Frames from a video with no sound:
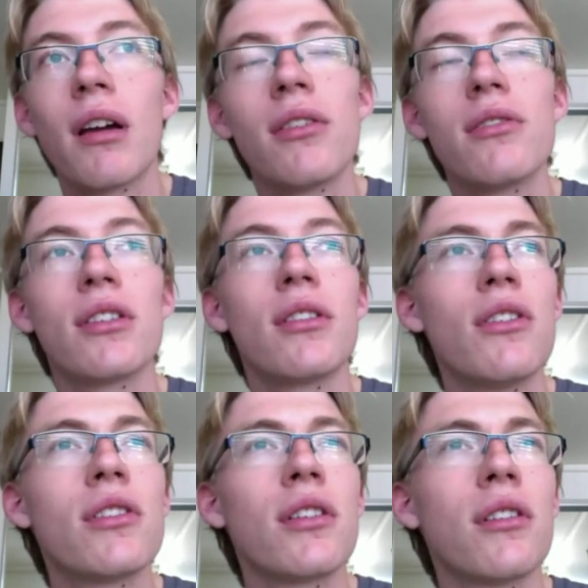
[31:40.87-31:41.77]
Who's
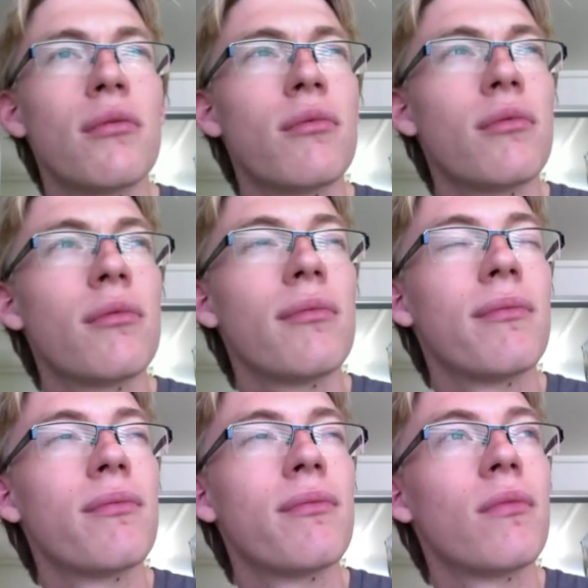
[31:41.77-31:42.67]
a.
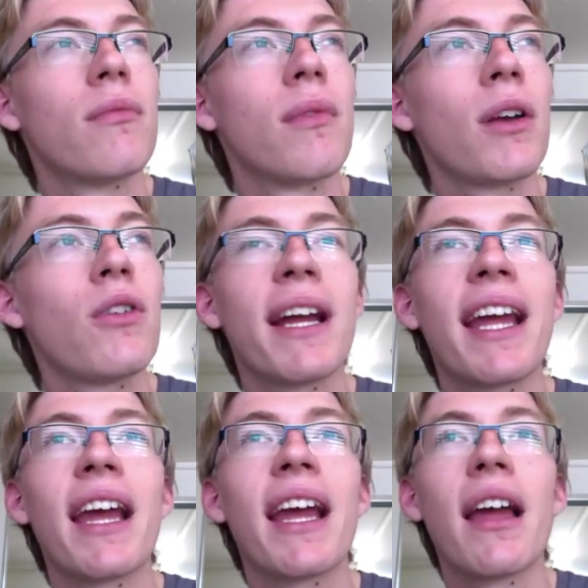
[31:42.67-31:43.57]
They could make
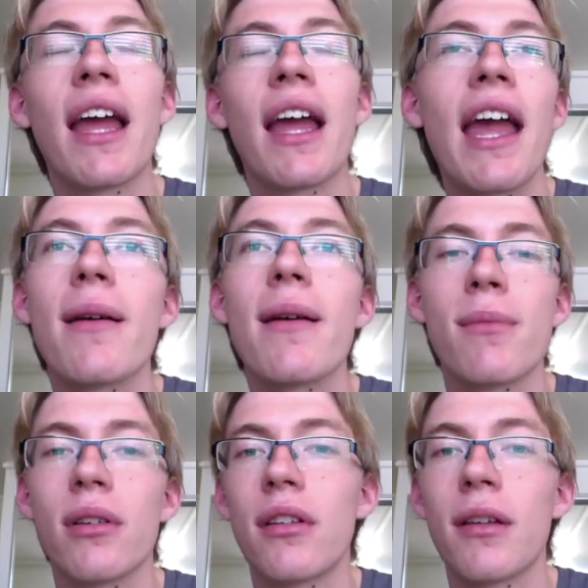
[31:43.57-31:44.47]

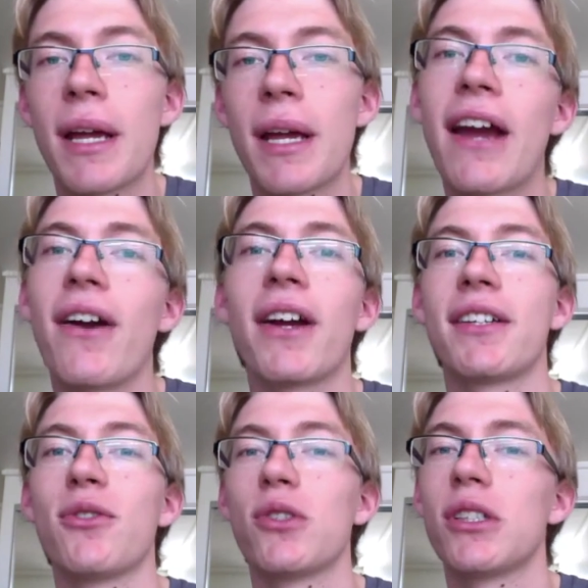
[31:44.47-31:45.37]
Ham the main
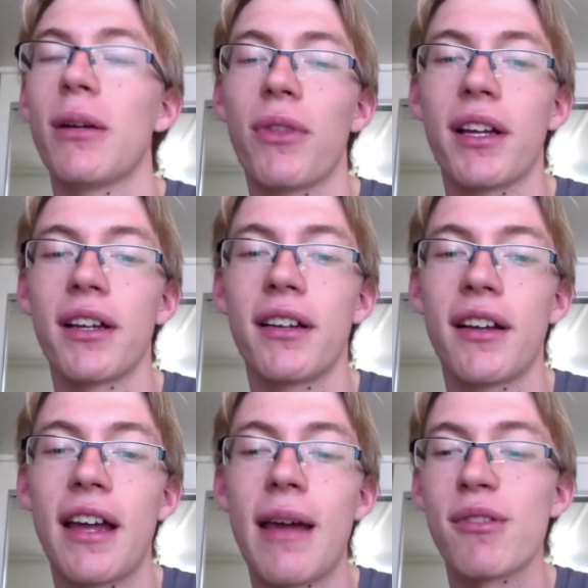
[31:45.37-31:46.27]
character or something.
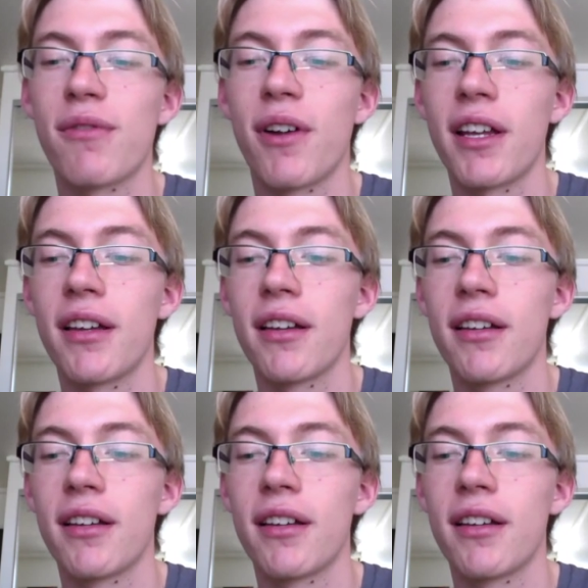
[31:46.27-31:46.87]
Ham's funny.